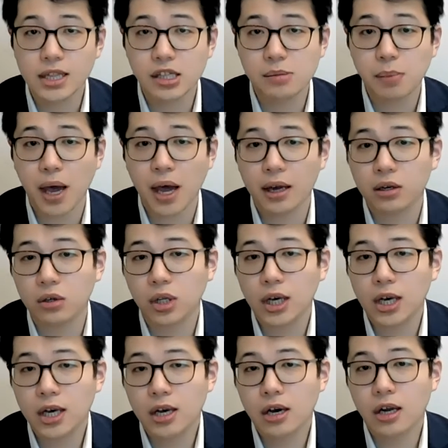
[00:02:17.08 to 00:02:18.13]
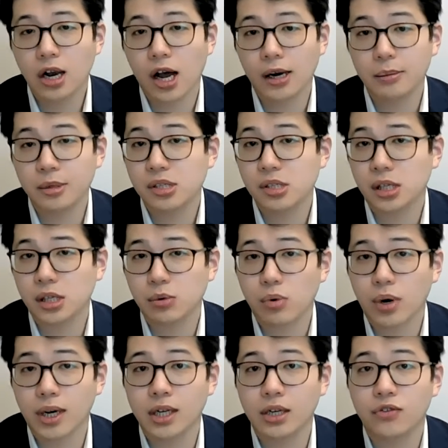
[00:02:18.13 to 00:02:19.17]
And this panel anonymously
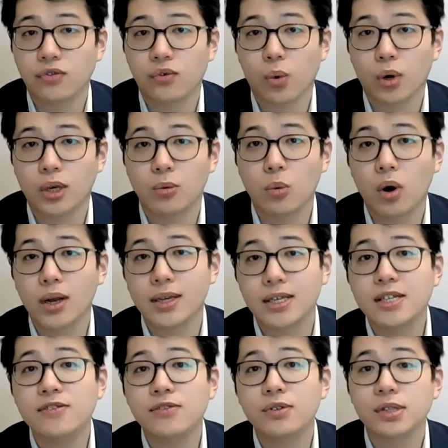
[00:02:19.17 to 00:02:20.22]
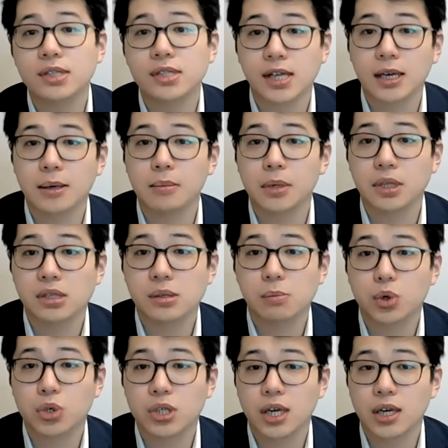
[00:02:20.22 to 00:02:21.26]
rated 41 different statements
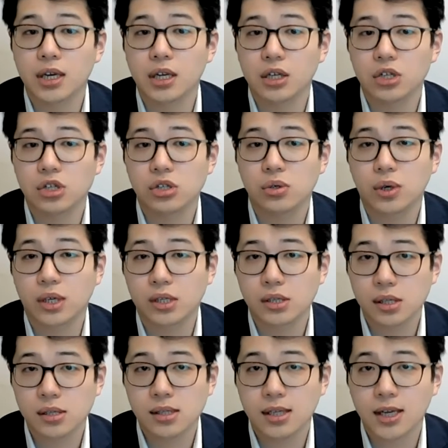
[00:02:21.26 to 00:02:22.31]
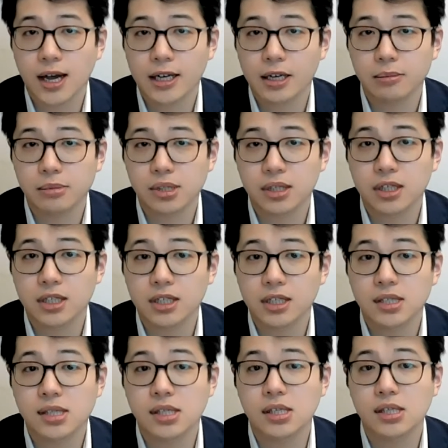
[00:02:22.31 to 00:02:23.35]
pertaining to existing items and
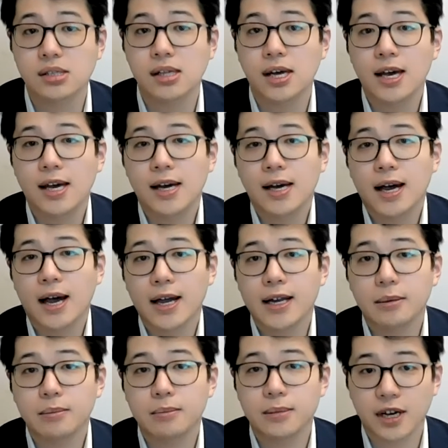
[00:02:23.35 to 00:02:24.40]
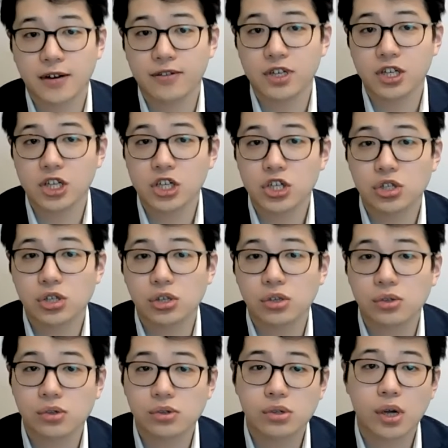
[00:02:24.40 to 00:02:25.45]
indices, item
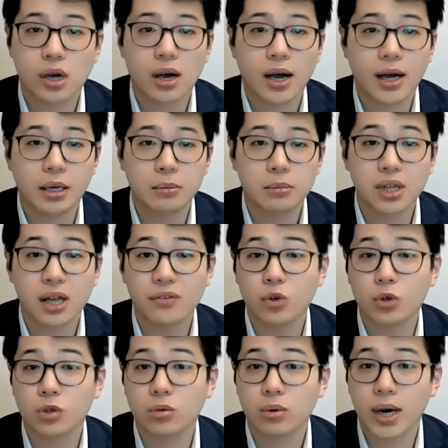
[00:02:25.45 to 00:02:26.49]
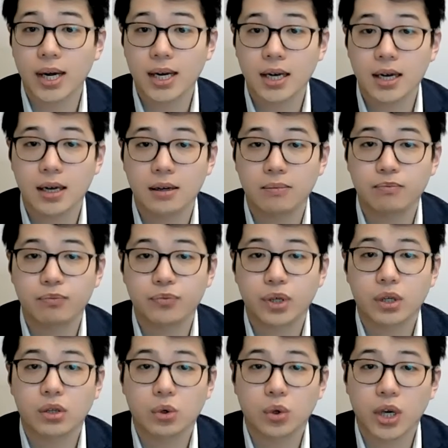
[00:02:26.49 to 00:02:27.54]
definitions, item level grading,
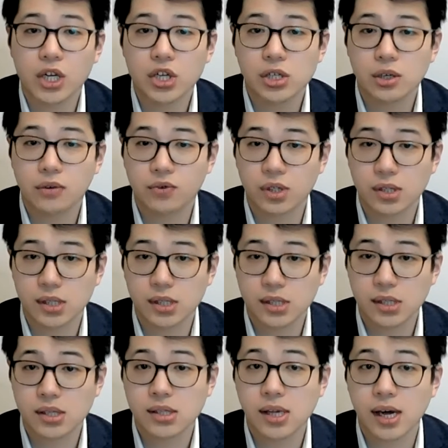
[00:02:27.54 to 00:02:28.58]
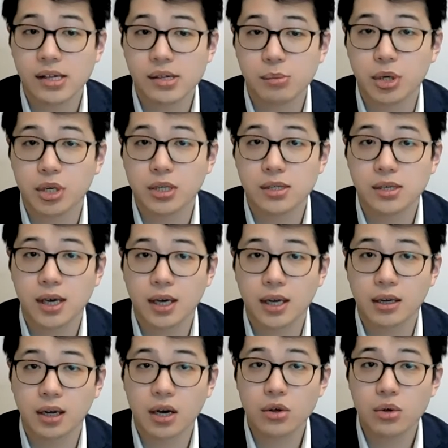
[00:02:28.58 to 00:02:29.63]
location of disease assessment,
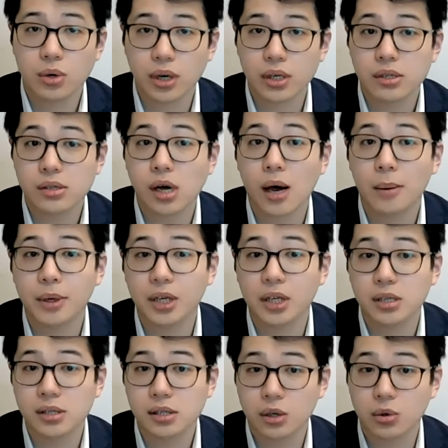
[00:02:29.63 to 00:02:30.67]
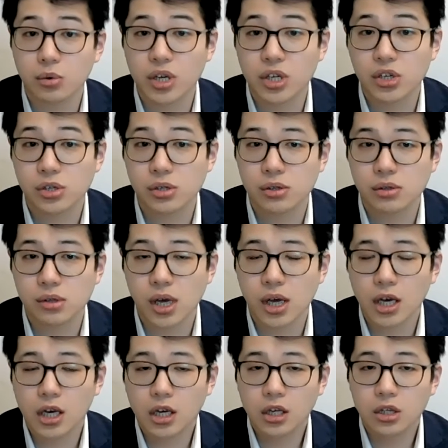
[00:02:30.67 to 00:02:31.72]
and other endoscopic considerations,
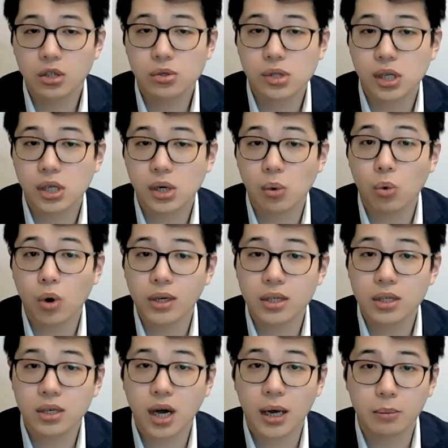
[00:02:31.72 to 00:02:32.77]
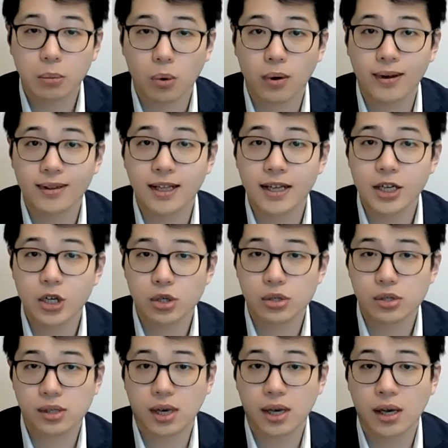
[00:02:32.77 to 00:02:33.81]
using a 1 to 9 point
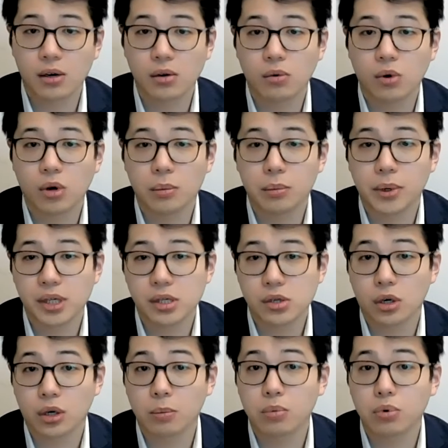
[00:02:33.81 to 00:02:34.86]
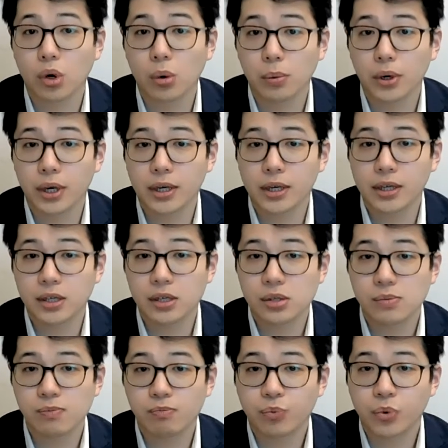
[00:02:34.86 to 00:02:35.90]
Likert scale based on
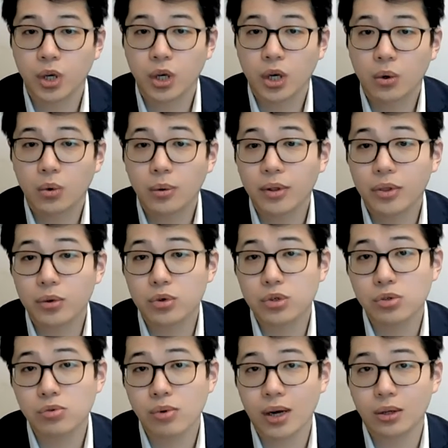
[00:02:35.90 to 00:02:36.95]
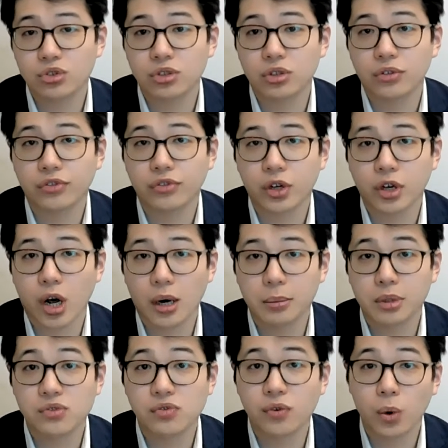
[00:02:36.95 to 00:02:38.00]
appropriateness. We went through 2 rounds of
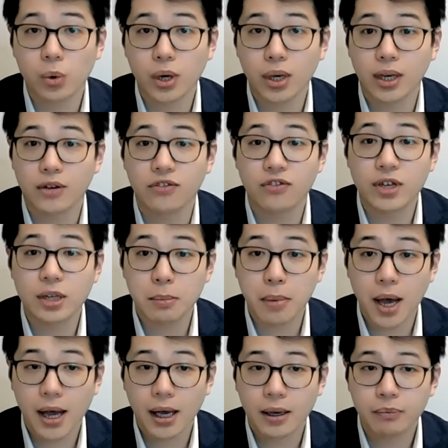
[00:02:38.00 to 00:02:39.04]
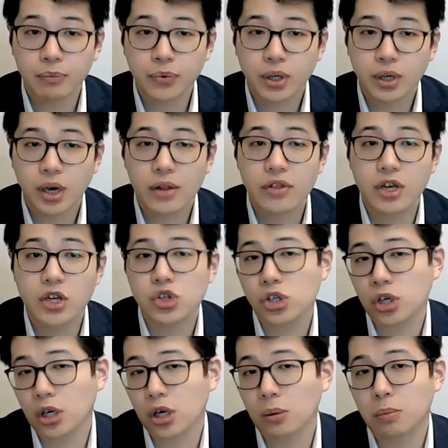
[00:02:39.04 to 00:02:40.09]
anonymous voting and feedback, and then
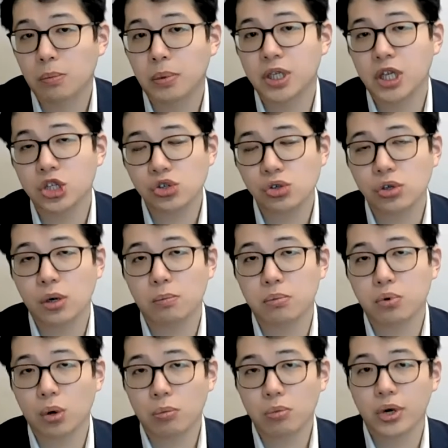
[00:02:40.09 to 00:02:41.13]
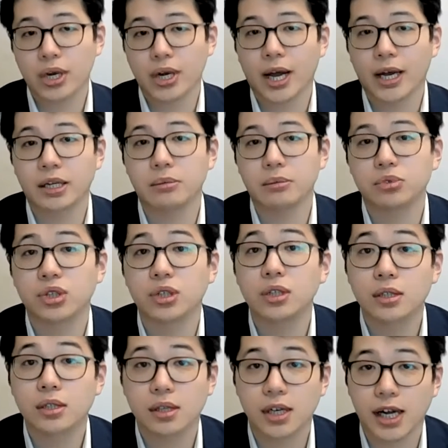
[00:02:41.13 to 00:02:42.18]
took potentially appropriate items
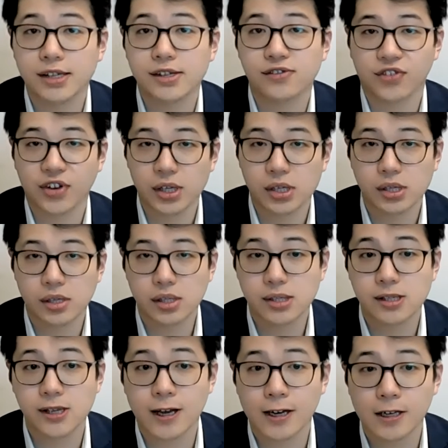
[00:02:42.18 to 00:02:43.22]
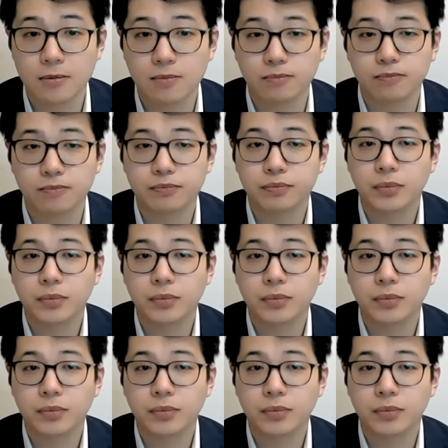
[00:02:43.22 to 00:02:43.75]
into the next phase of the study.